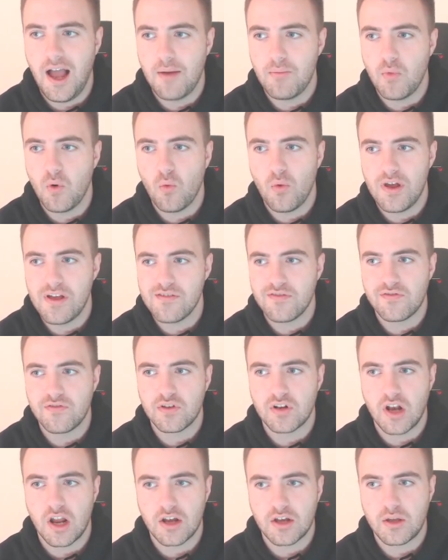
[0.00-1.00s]
With
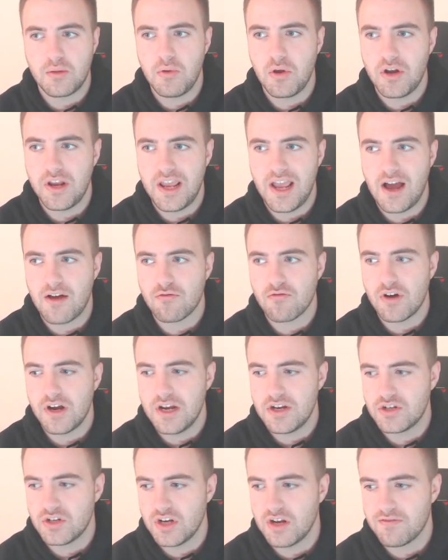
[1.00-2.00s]
like community
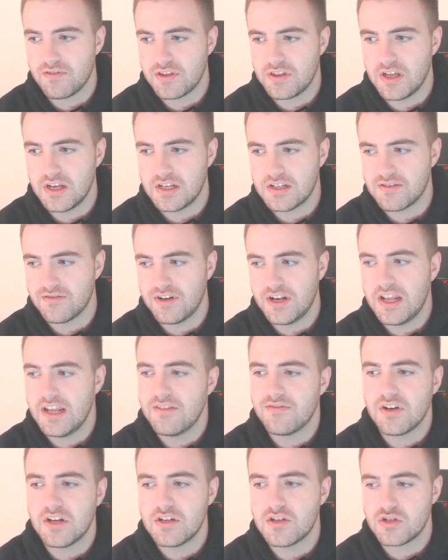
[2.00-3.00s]
outreach and other things of an
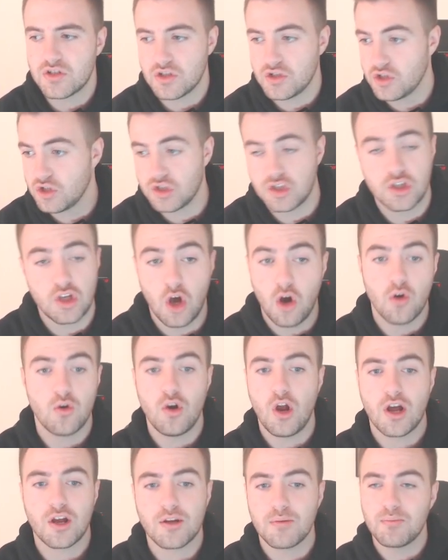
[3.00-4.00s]
evening to just go
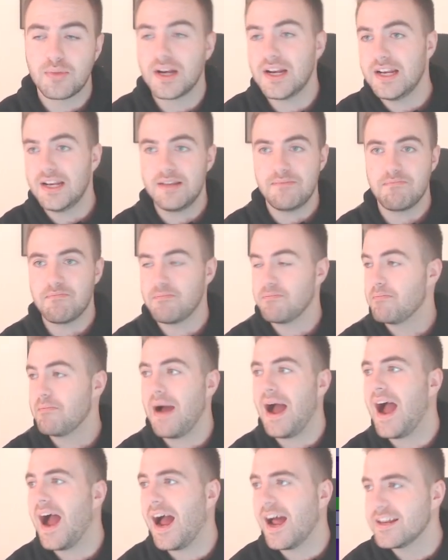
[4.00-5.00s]
like completely
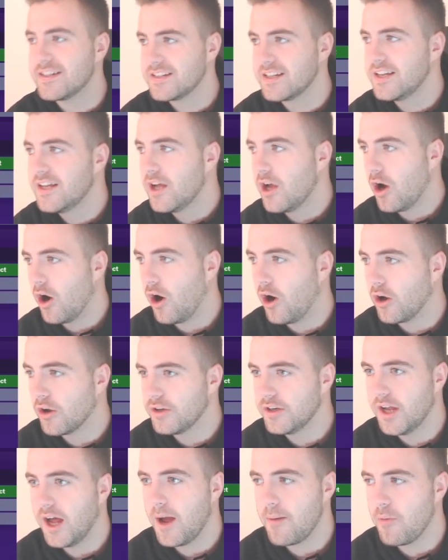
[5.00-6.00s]
mad
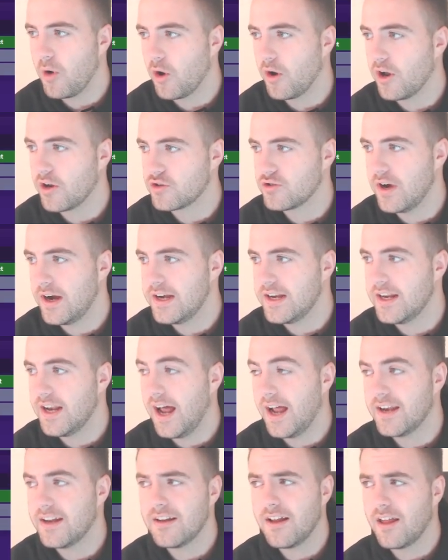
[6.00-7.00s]
on our training,
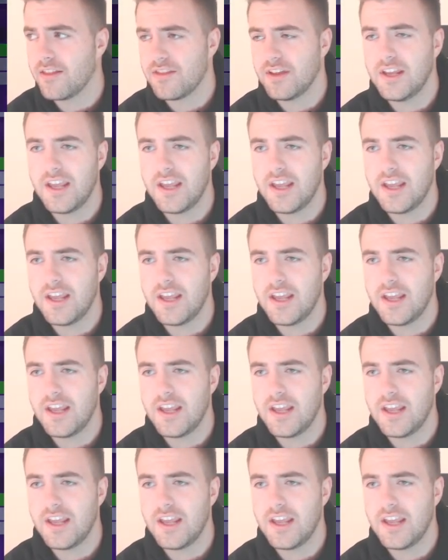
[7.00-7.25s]
and I think